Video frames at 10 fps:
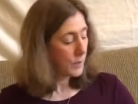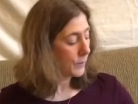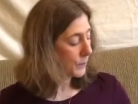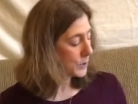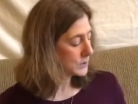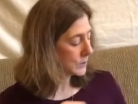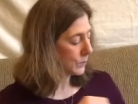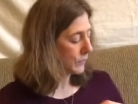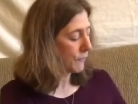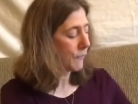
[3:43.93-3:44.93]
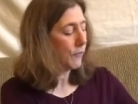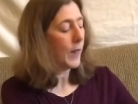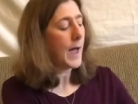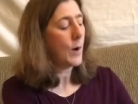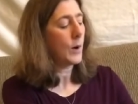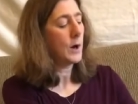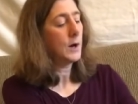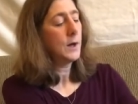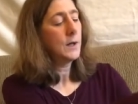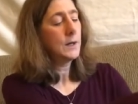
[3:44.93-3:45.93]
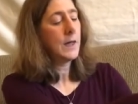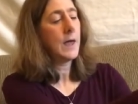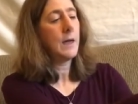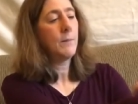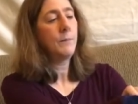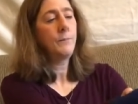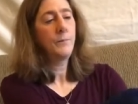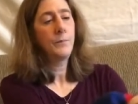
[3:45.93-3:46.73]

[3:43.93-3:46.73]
The person with the flour came